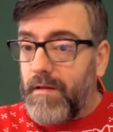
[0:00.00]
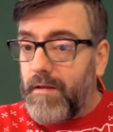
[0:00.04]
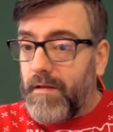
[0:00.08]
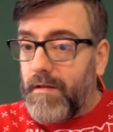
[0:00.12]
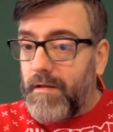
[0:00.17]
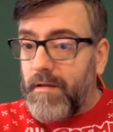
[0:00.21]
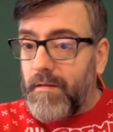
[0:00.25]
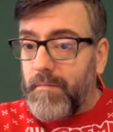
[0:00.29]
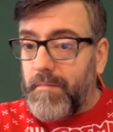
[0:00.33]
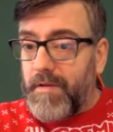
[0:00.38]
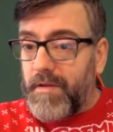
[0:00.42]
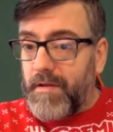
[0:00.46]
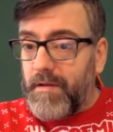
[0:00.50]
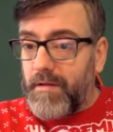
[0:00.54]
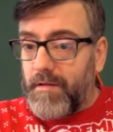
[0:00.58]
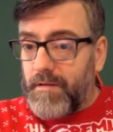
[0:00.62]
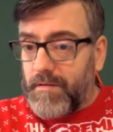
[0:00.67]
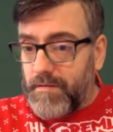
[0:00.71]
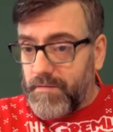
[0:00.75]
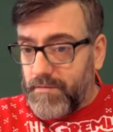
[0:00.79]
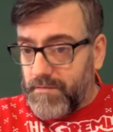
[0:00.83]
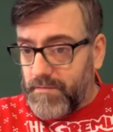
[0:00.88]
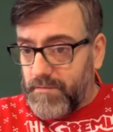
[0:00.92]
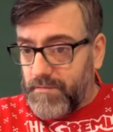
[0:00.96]
Let me
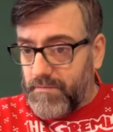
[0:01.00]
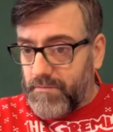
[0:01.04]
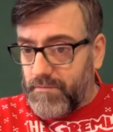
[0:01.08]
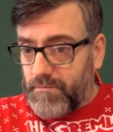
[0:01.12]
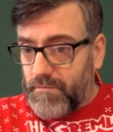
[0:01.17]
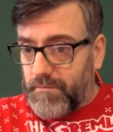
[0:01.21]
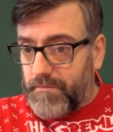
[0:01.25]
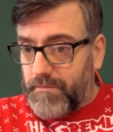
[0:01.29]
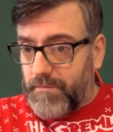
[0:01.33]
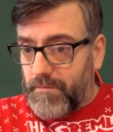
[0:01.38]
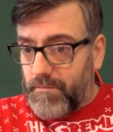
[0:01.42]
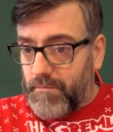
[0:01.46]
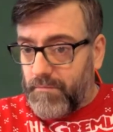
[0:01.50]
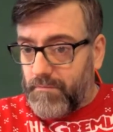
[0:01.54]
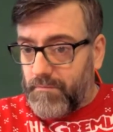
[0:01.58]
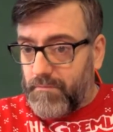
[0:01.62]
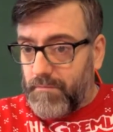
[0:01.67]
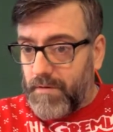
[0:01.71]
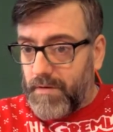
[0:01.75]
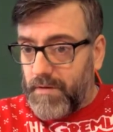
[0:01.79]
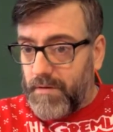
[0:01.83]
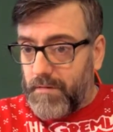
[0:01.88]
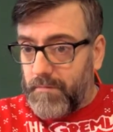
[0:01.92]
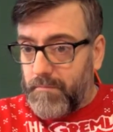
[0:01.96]
do a few
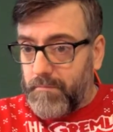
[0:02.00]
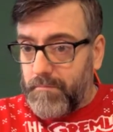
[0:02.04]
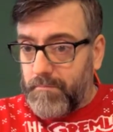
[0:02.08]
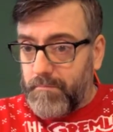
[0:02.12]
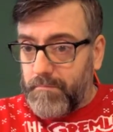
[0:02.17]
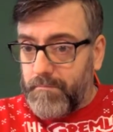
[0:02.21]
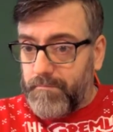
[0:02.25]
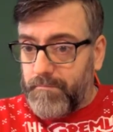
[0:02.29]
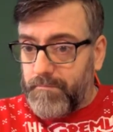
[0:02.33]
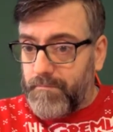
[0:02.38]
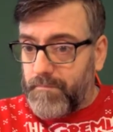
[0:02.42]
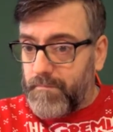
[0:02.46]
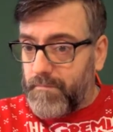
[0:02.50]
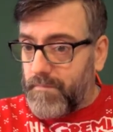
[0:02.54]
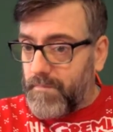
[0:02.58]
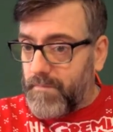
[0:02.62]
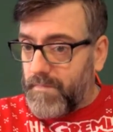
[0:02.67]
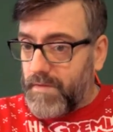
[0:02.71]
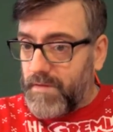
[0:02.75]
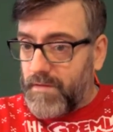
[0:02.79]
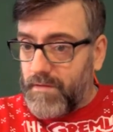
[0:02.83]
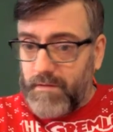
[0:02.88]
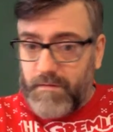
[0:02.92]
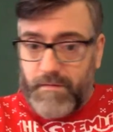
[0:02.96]

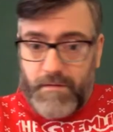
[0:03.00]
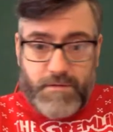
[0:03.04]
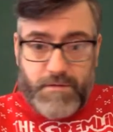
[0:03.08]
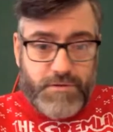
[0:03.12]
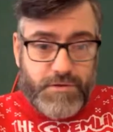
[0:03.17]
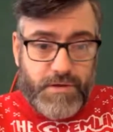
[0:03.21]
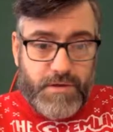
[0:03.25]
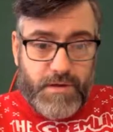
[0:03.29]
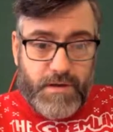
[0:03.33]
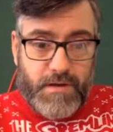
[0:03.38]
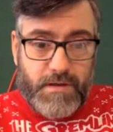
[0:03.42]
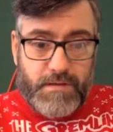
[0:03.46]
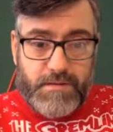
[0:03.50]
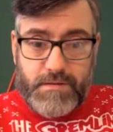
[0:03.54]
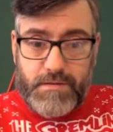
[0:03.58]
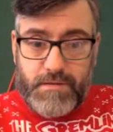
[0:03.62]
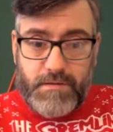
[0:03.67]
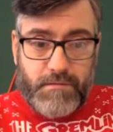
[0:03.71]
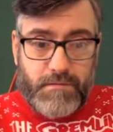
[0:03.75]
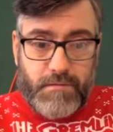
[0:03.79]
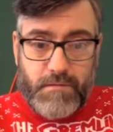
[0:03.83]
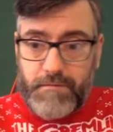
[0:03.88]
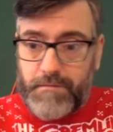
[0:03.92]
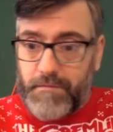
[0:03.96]
the chat. You
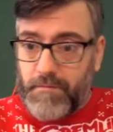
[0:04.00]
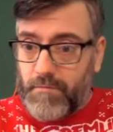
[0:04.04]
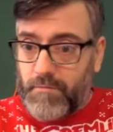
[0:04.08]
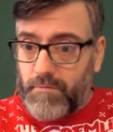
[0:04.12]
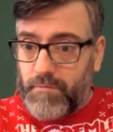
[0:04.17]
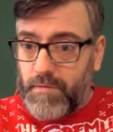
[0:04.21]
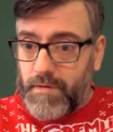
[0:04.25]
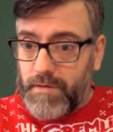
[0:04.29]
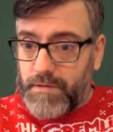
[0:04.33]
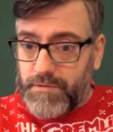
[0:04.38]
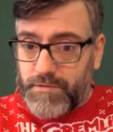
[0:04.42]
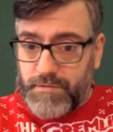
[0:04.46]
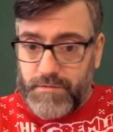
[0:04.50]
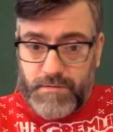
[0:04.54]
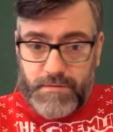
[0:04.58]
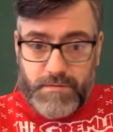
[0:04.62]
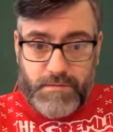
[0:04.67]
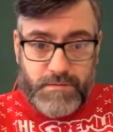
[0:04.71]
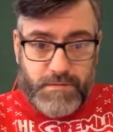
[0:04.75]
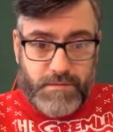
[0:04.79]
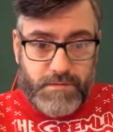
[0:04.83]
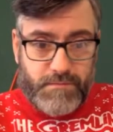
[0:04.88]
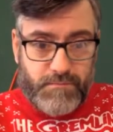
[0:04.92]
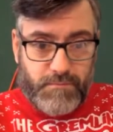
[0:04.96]
got a few
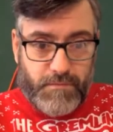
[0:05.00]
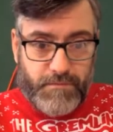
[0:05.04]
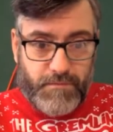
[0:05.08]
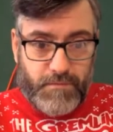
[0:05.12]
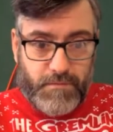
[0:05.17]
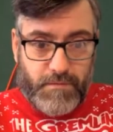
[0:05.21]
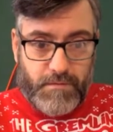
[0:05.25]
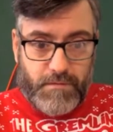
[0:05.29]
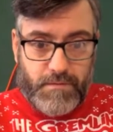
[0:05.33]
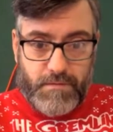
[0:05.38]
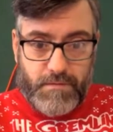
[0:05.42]
questions. What have we got?